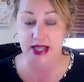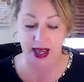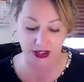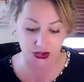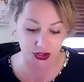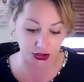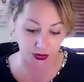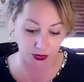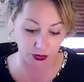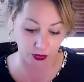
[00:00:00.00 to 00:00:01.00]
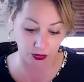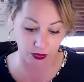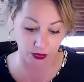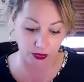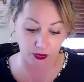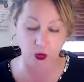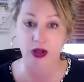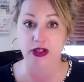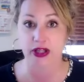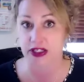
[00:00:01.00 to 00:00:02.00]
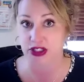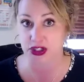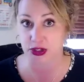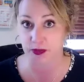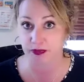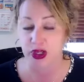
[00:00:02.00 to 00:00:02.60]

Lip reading: as to what you'd like to do.